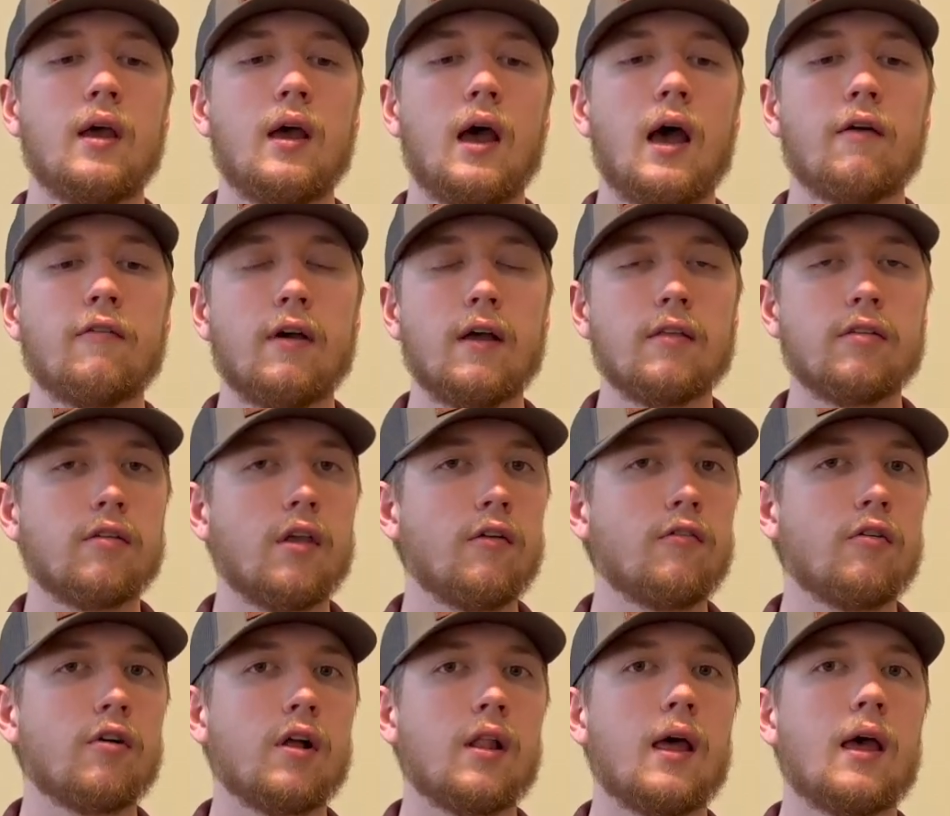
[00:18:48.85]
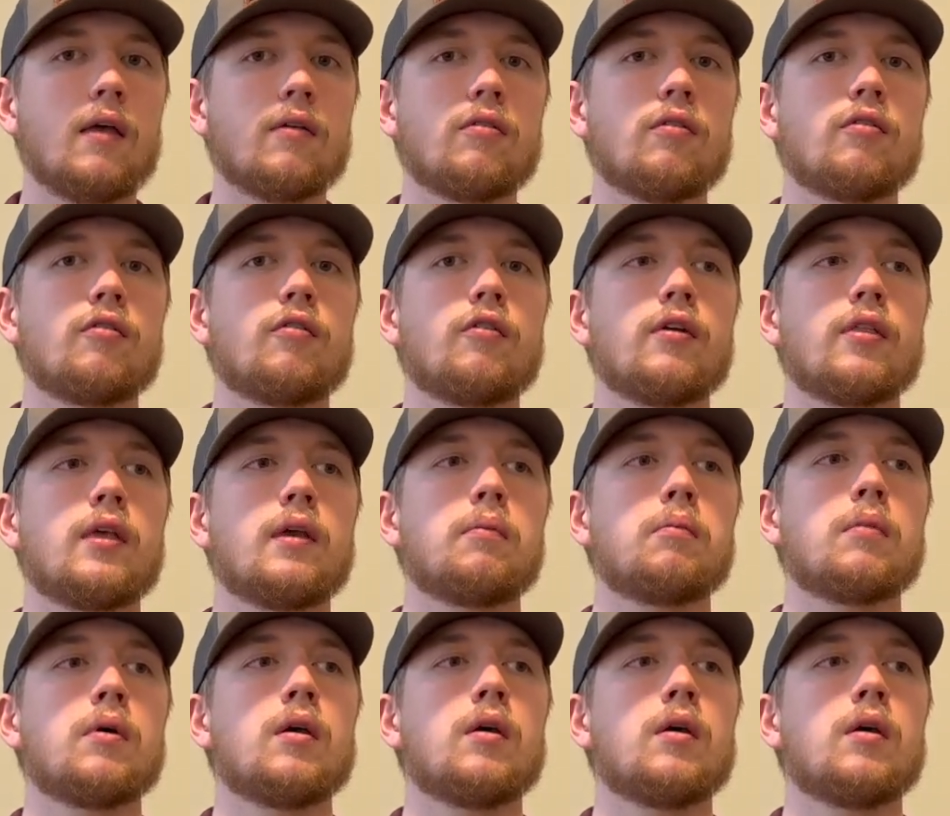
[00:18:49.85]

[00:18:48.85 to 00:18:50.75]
I've had several classes with him.